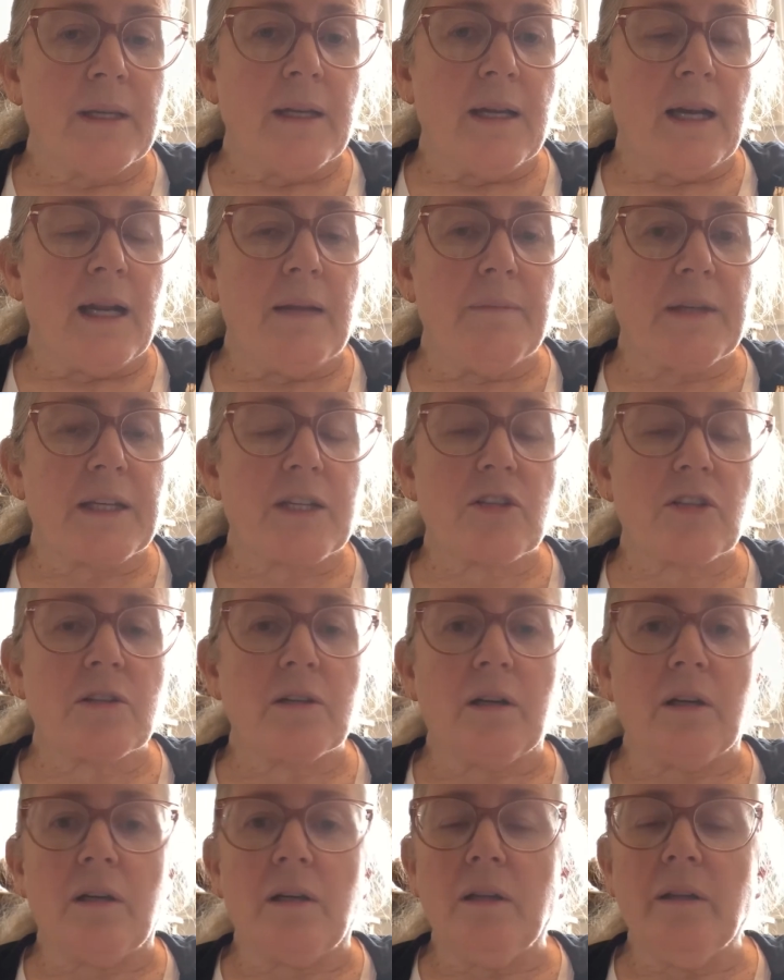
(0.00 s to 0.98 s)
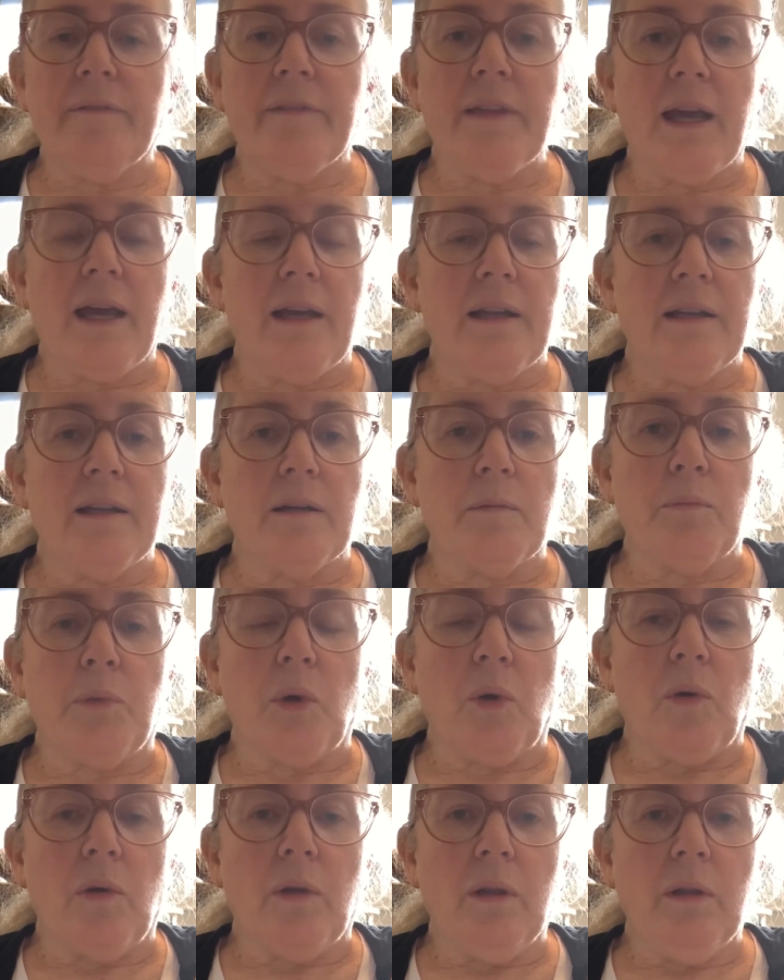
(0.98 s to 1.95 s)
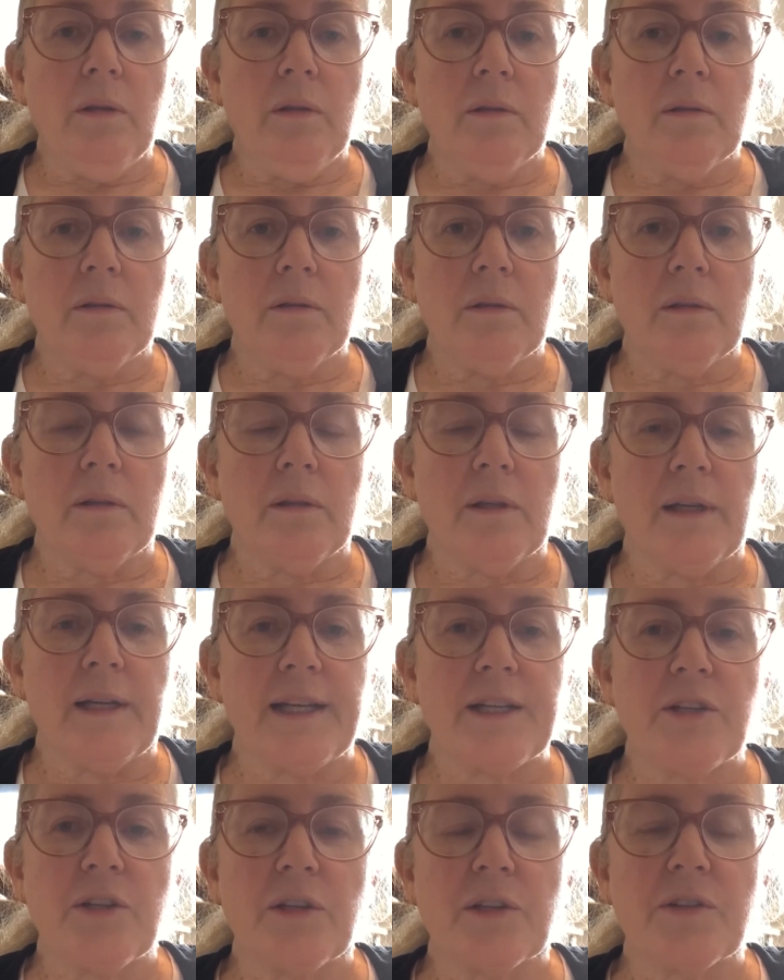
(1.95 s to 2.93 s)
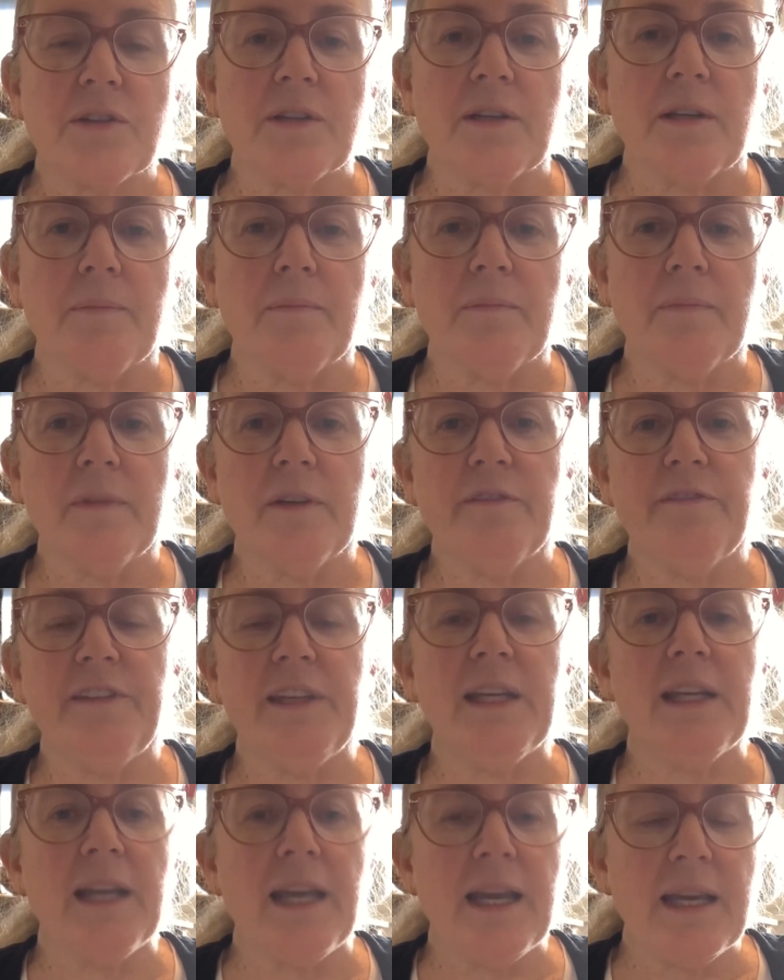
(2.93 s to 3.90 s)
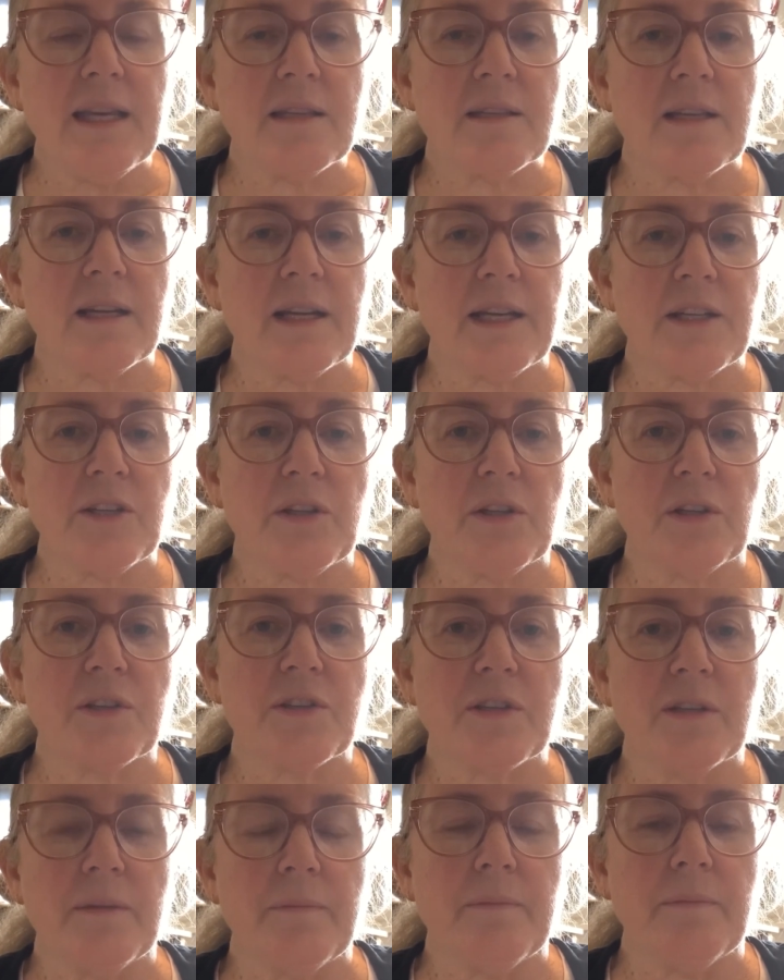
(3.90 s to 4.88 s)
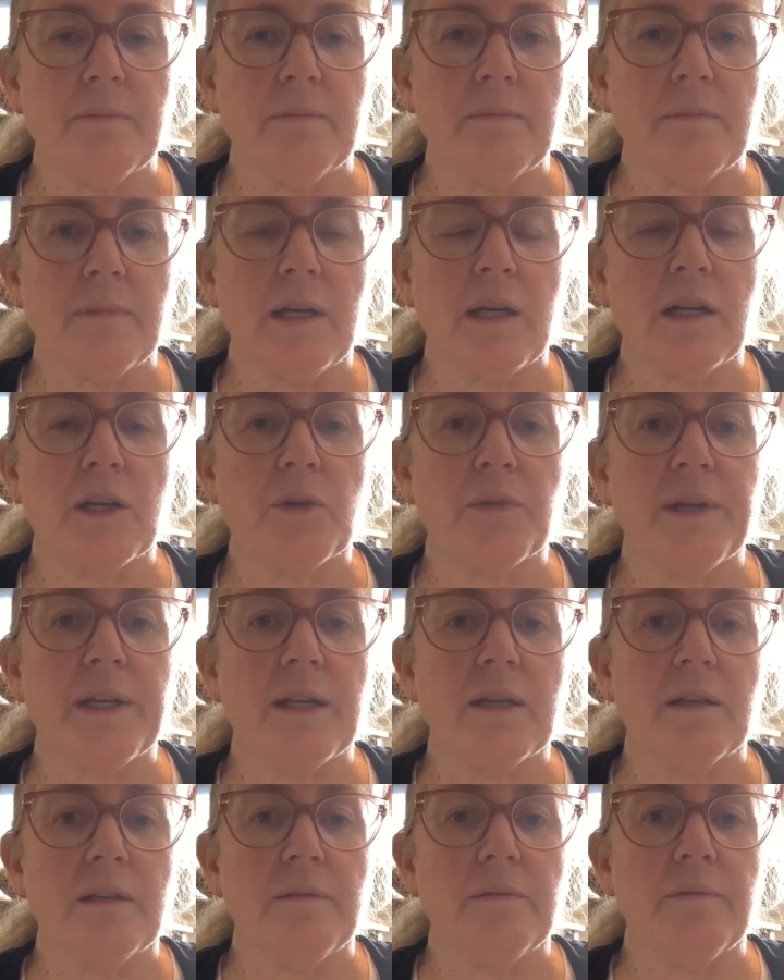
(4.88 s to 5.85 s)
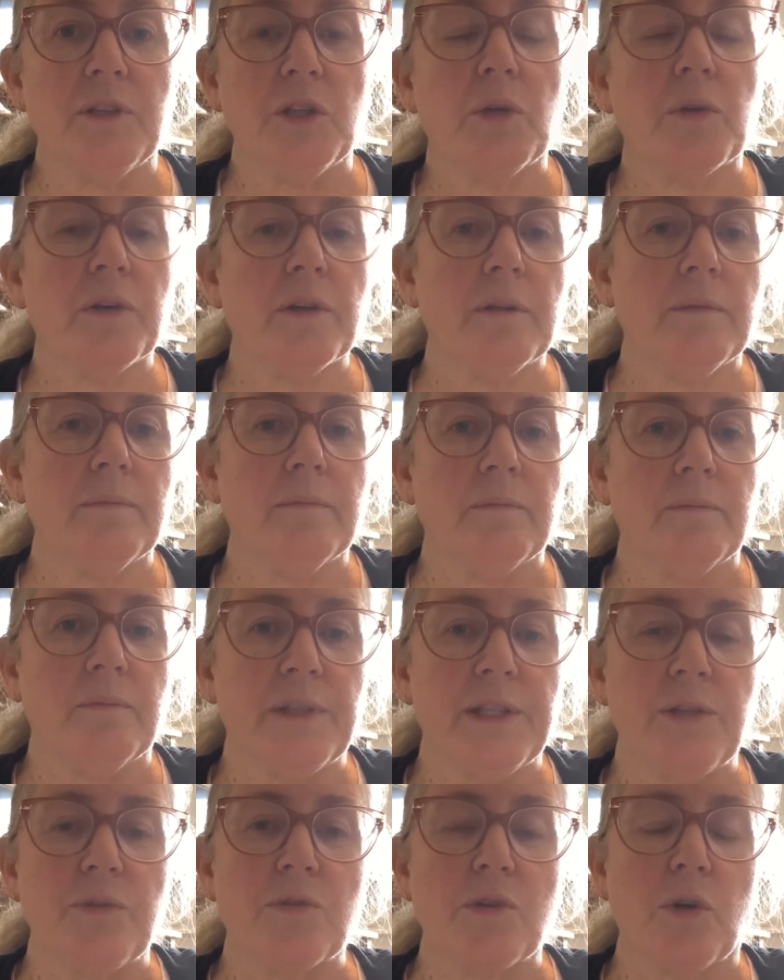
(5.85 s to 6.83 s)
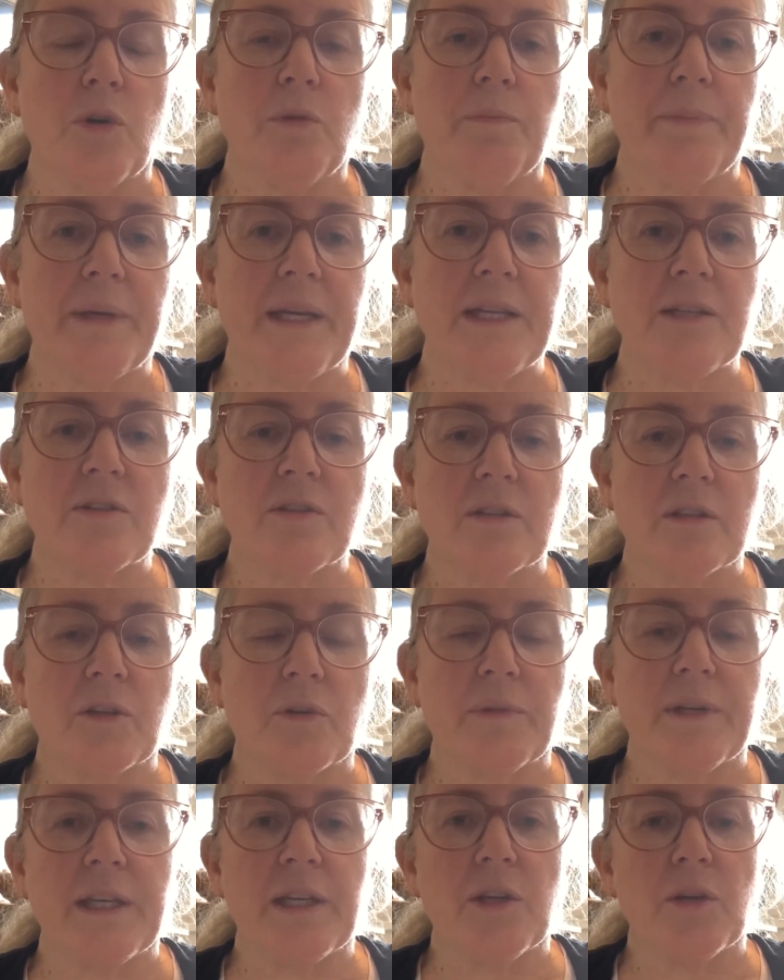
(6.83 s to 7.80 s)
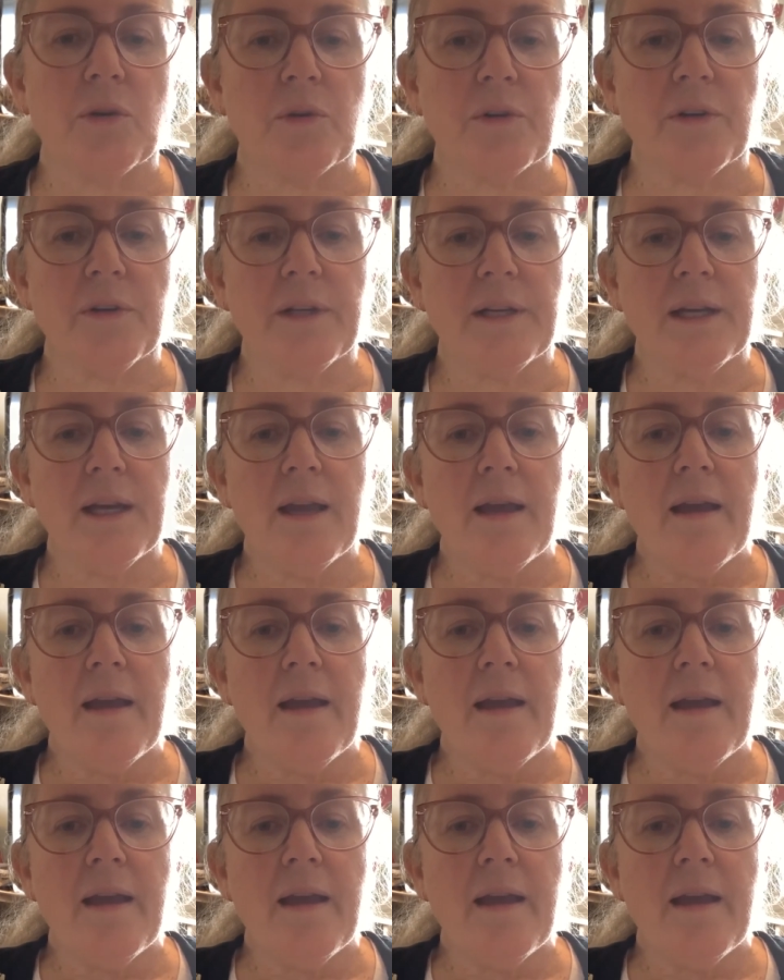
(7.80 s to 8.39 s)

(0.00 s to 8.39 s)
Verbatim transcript: And I mixed all of that in a bowl. And I took some veganese and I took some uh, Greek yogurt. We use oat-based Greek yogurt.